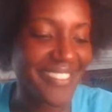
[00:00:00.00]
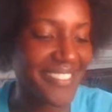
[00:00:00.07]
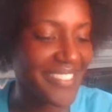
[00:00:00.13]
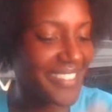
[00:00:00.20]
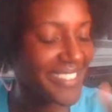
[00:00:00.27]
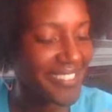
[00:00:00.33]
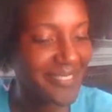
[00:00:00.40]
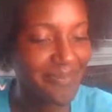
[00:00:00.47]

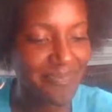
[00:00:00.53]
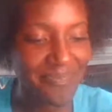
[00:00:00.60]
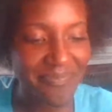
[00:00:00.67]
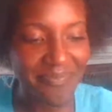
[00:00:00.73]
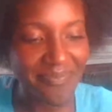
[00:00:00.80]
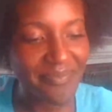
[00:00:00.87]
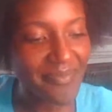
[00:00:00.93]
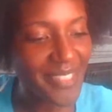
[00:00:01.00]
Okay.
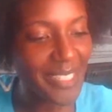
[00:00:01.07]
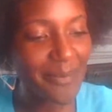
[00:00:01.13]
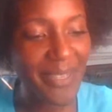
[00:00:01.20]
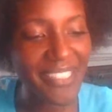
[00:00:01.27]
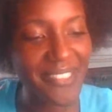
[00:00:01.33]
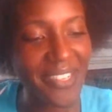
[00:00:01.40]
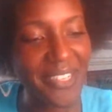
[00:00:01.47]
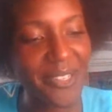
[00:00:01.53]

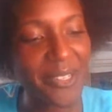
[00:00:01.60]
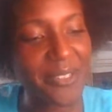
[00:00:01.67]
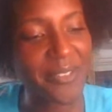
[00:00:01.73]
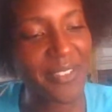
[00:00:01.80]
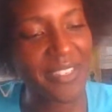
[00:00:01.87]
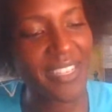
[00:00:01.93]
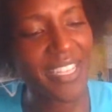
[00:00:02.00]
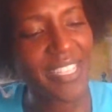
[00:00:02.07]
Make sure I go
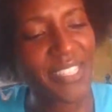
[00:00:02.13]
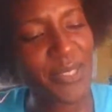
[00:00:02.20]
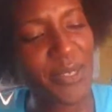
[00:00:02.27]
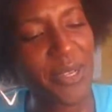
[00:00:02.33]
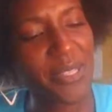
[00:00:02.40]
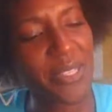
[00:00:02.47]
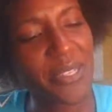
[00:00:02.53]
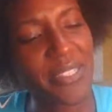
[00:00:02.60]
over. So
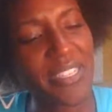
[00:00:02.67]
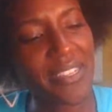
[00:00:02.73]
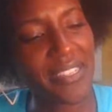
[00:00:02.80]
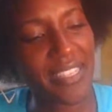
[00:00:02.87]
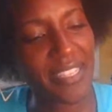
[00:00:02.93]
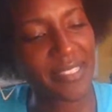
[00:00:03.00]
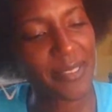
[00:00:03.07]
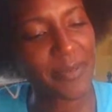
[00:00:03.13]

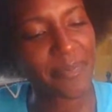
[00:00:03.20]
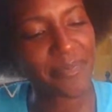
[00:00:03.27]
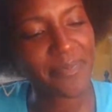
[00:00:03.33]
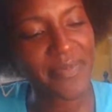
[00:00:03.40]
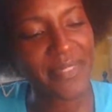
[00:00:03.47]
colonialism.